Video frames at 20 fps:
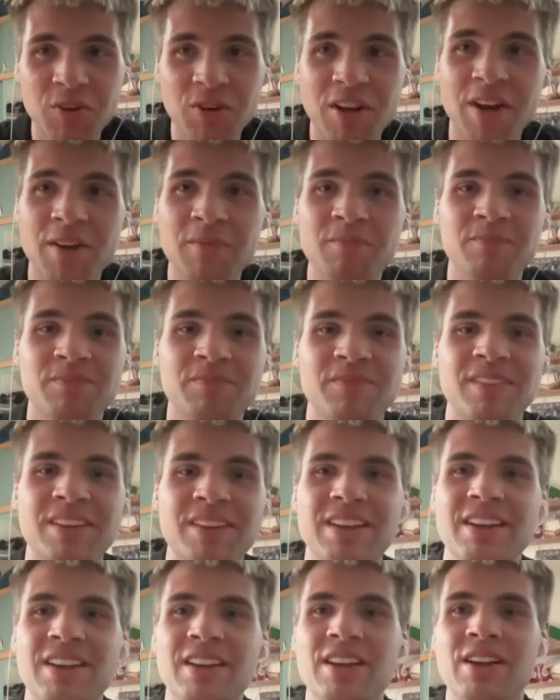Okay,
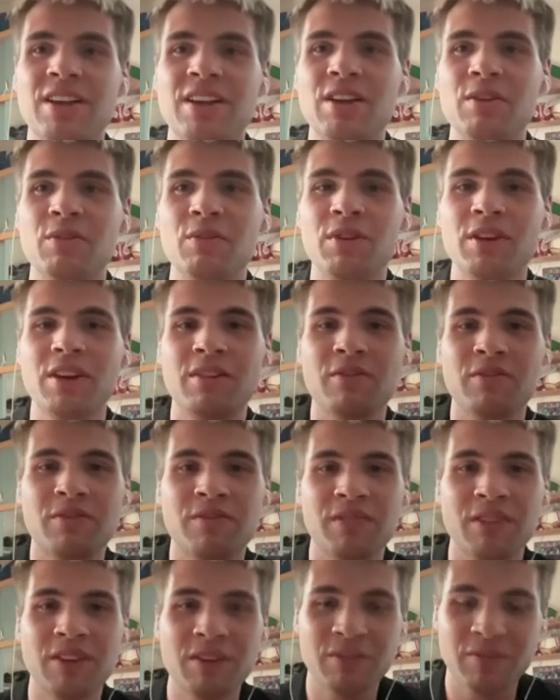we
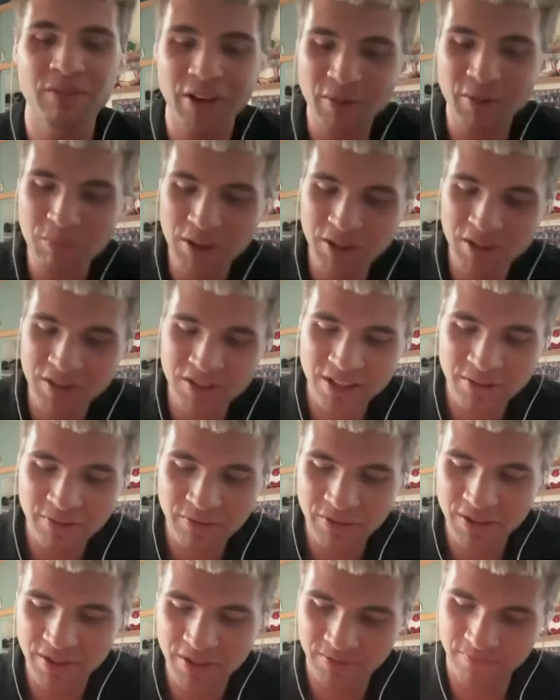have uh, five minutes
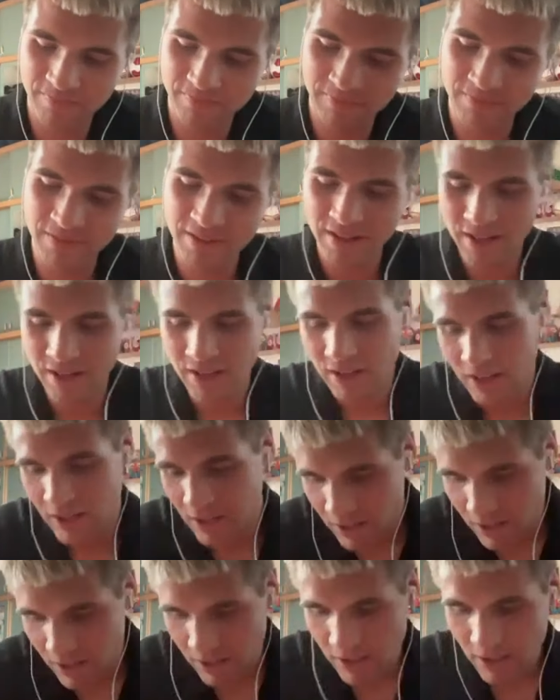left.
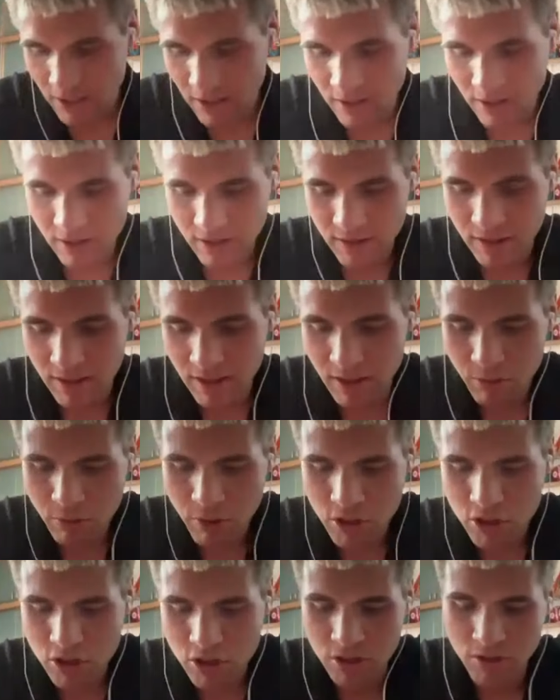Three
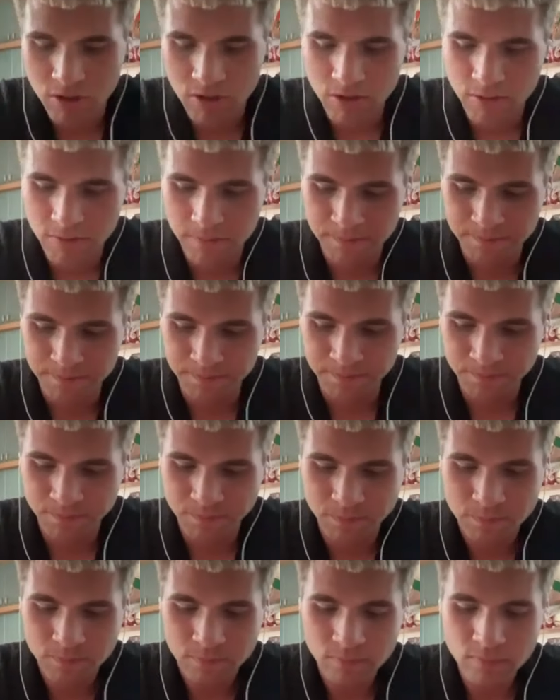questions:
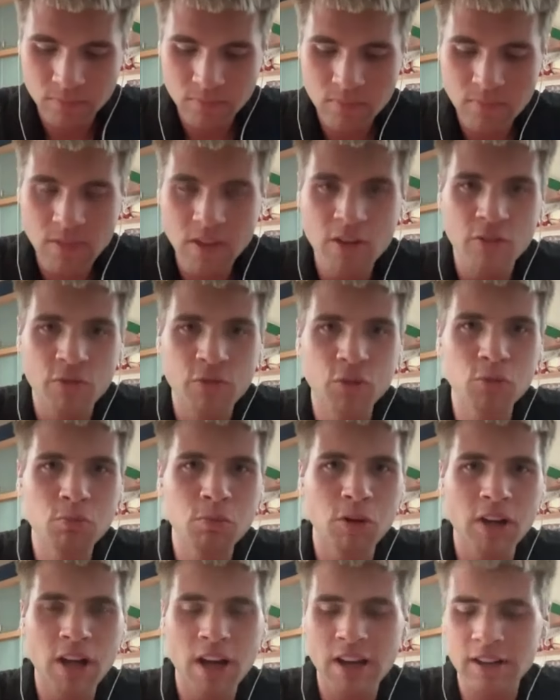
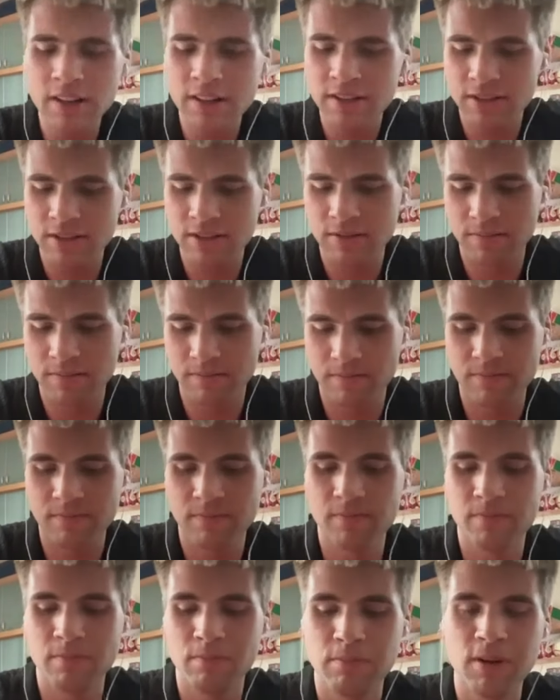football hacks,
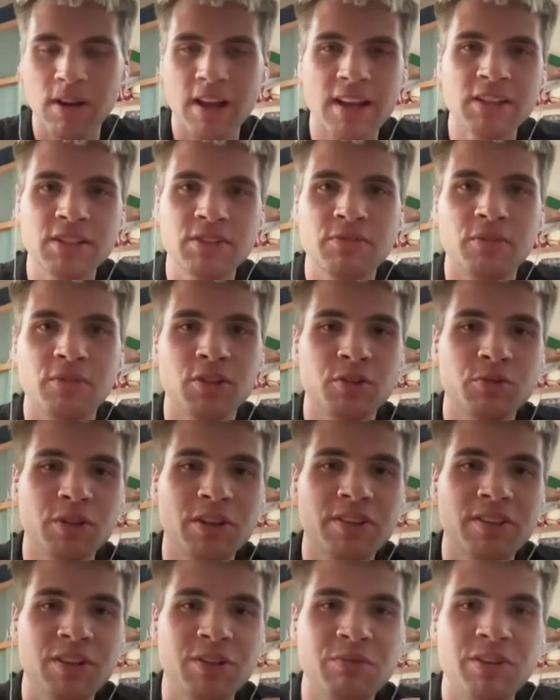plans for
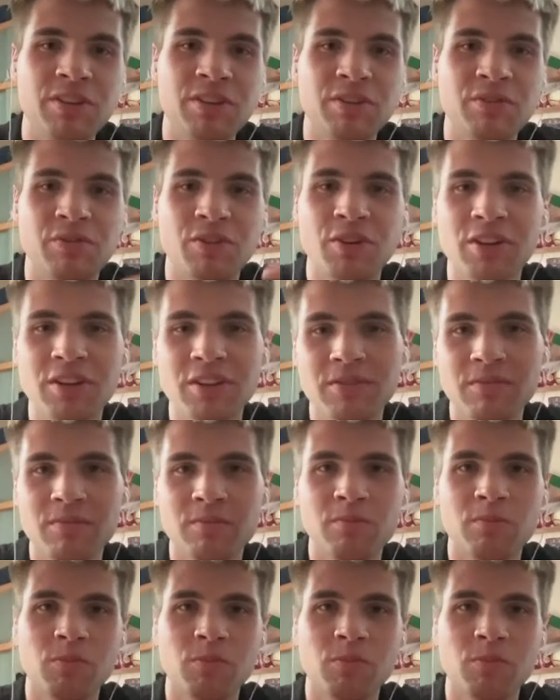twenty twenty four,